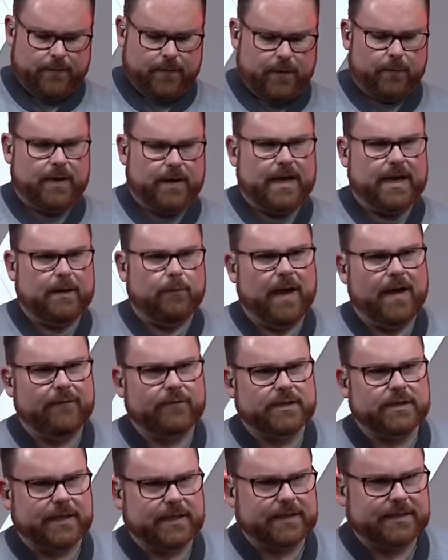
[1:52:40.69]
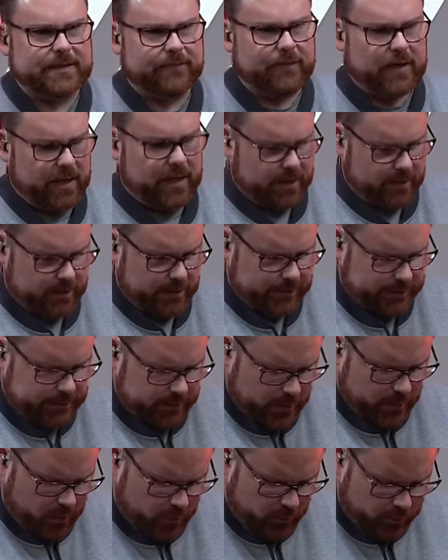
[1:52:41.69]
But we, we haven't done a
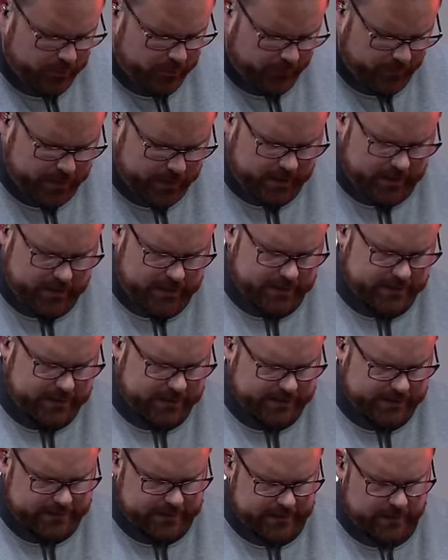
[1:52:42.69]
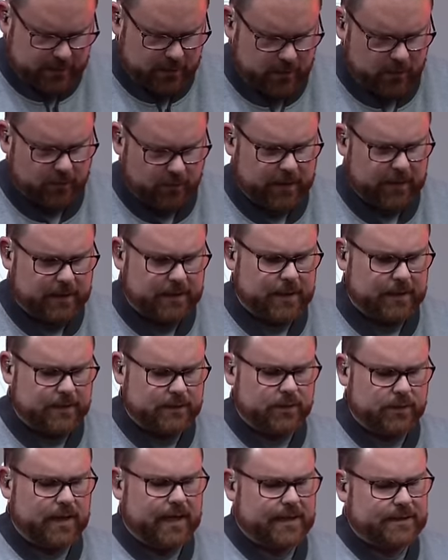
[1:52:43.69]
7800X. Oh, never mind. He did test it. No, he did.
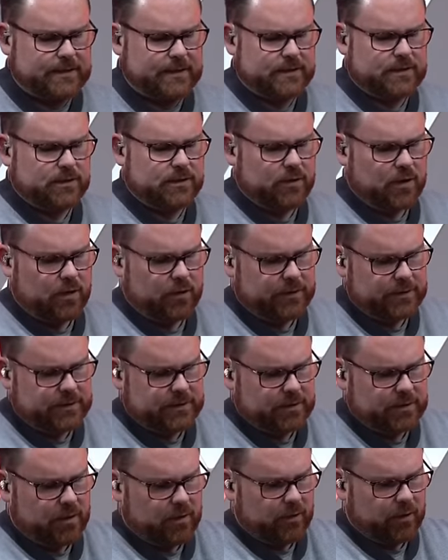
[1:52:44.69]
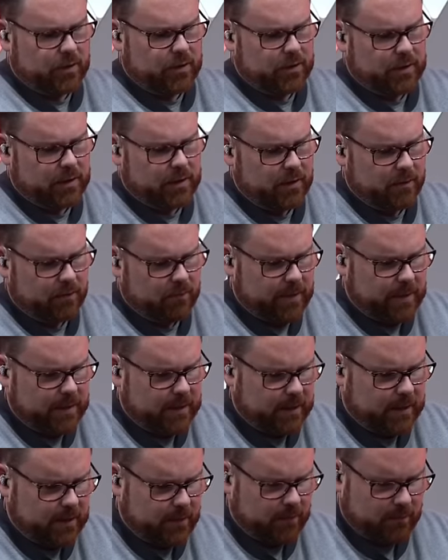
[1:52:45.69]
So yes, this is all this is all good to go and ready
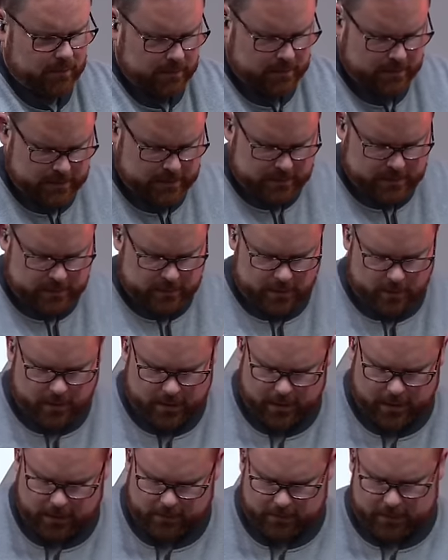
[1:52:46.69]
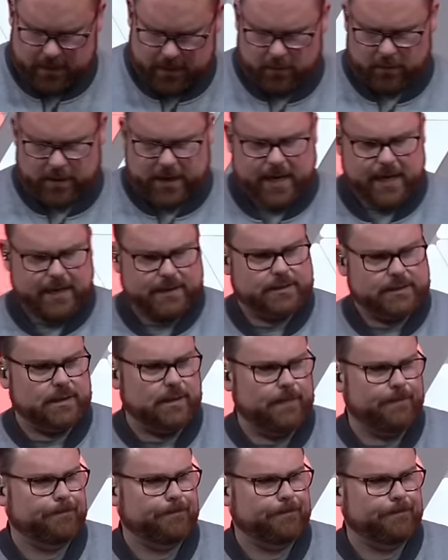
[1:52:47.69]
to go. All right, there we go, guys.